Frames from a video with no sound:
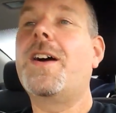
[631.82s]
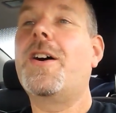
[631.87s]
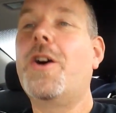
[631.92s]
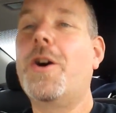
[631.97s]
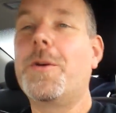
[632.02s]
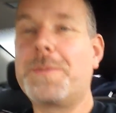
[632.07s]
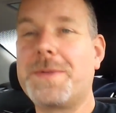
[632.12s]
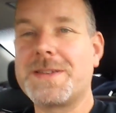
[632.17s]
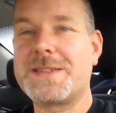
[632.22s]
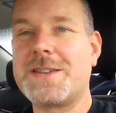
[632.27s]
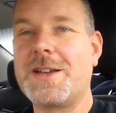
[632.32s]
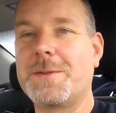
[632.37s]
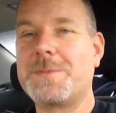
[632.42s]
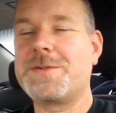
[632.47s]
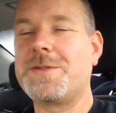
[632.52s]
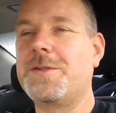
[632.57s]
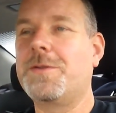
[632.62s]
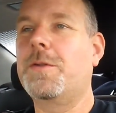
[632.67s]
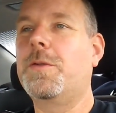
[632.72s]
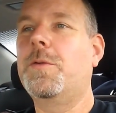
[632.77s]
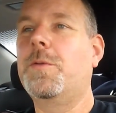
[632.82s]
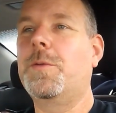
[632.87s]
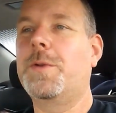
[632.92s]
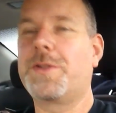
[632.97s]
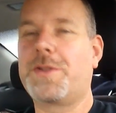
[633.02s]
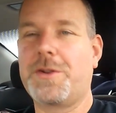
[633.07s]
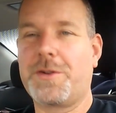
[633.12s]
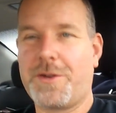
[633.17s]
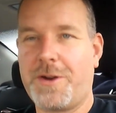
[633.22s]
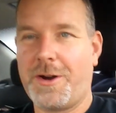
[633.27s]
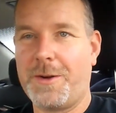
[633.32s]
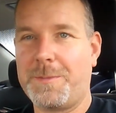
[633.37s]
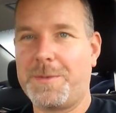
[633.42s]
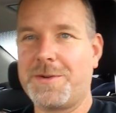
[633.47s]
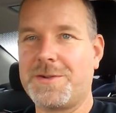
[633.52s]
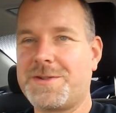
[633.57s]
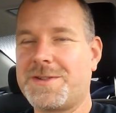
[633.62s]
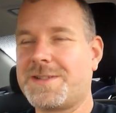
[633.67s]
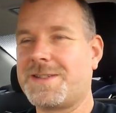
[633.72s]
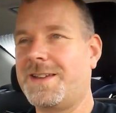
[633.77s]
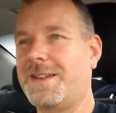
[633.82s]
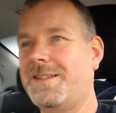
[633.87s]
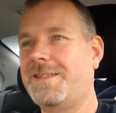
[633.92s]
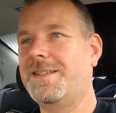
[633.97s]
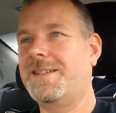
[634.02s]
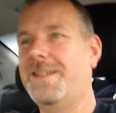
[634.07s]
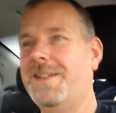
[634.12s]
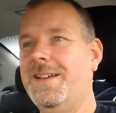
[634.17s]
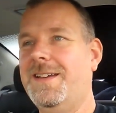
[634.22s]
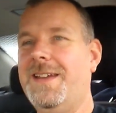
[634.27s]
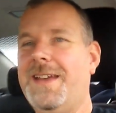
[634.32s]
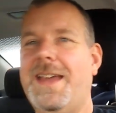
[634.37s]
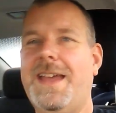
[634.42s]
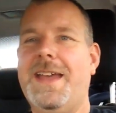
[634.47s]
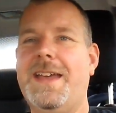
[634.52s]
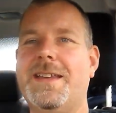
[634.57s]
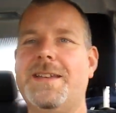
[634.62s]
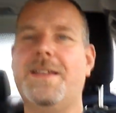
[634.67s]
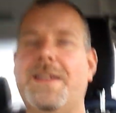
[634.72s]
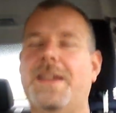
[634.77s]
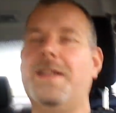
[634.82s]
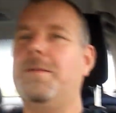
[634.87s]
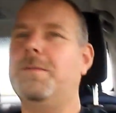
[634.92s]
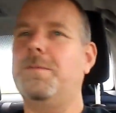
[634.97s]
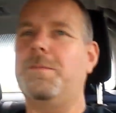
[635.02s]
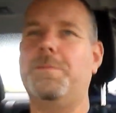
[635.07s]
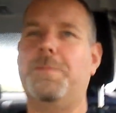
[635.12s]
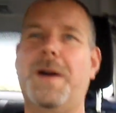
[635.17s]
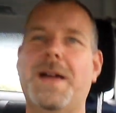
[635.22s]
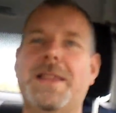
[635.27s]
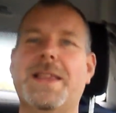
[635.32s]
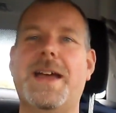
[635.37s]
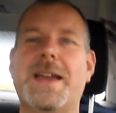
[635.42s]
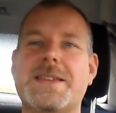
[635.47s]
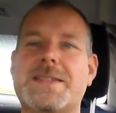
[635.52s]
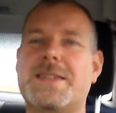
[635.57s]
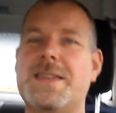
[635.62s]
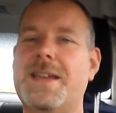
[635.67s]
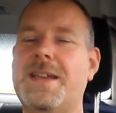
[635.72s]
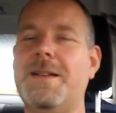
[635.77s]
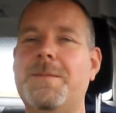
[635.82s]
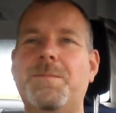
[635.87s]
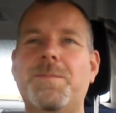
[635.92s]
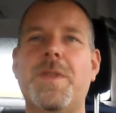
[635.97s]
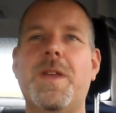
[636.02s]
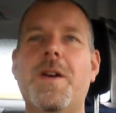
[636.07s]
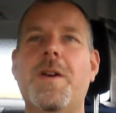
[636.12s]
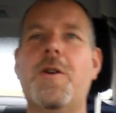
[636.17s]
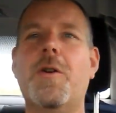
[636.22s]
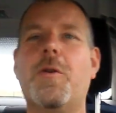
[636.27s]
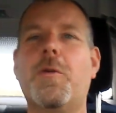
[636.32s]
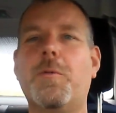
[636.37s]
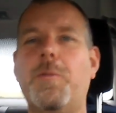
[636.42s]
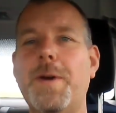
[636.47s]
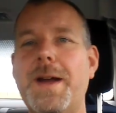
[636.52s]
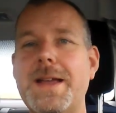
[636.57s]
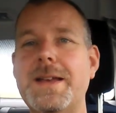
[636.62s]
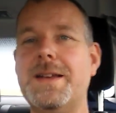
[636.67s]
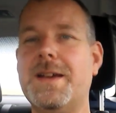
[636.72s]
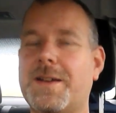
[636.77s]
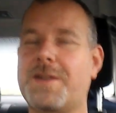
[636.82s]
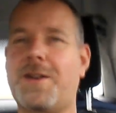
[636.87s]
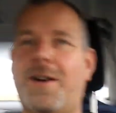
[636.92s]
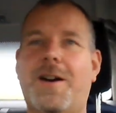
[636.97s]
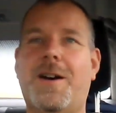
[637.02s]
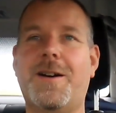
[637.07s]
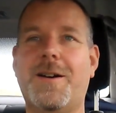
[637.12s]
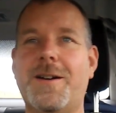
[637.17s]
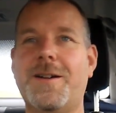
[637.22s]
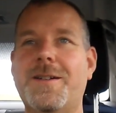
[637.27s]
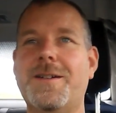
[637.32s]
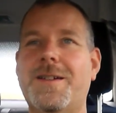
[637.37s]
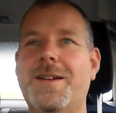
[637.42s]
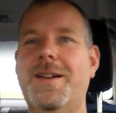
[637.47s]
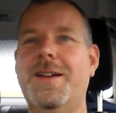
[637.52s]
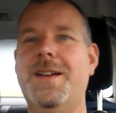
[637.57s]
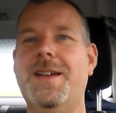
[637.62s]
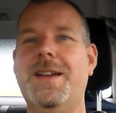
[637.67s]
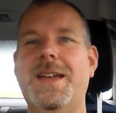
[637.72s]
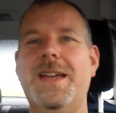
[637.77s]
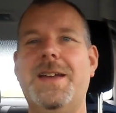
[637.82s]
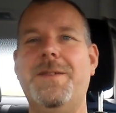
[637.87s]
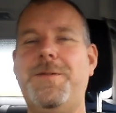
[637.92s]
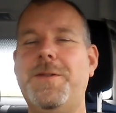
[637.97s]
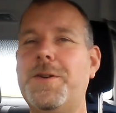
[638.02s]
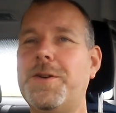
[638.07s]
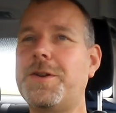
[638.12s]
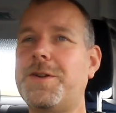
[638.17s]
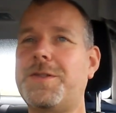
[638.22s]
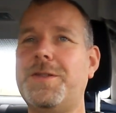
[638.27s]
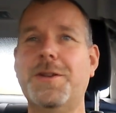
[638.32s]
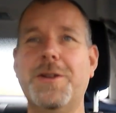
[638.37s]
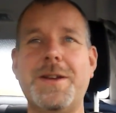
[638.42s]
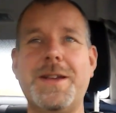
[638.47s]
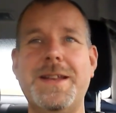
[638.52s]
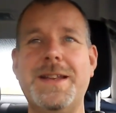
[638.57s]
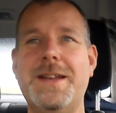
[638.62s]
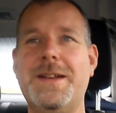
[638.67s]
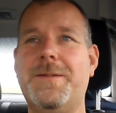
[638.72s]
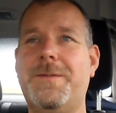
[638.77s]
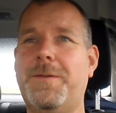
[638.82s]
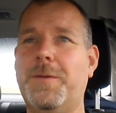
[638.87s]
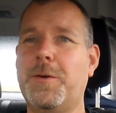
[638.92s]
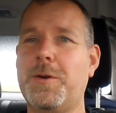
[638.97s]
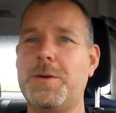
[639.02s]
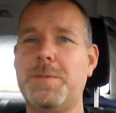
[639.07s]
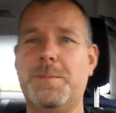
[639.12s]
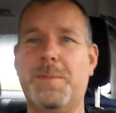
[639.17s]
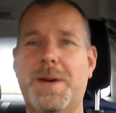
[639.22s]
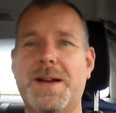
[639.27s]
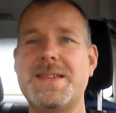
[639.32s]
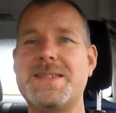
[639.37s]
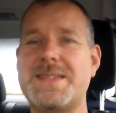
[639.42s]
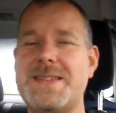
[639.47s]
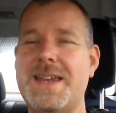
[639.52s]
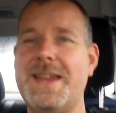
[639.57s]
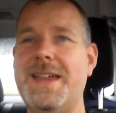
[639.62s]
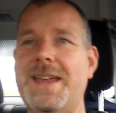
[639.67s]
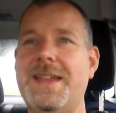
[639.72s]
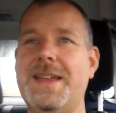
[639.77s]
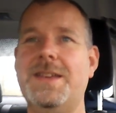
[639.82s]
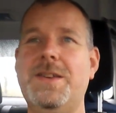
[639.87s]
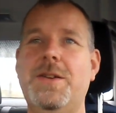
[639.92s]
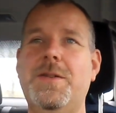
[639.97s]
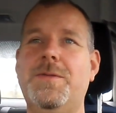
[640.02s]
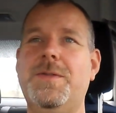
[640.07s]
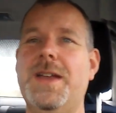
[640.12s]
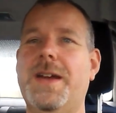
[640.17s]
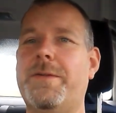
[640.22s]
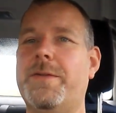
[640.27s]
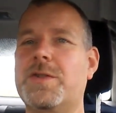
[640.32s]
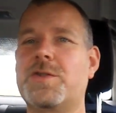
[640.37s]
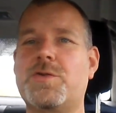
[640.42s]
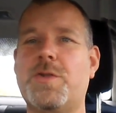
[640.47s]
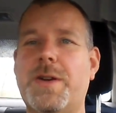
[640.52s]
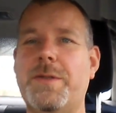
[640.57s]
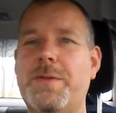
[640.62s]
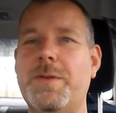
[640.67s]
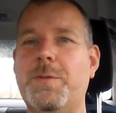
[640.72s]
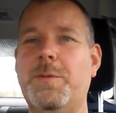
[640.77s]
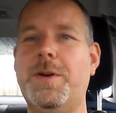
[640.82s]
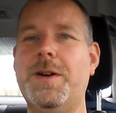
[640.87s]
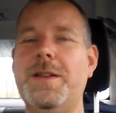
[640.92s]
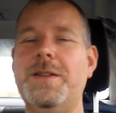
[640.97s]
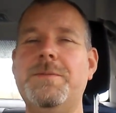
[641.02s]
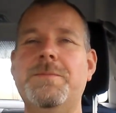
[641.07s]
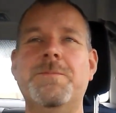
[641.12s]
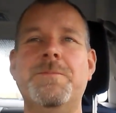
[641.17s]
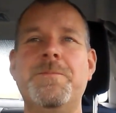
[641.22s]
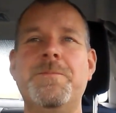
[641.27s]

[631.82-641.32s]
Hope this helps you with your car purchasing. And my last thing, rent a car. If you're looking at a Ford Mustang and you've never driven one,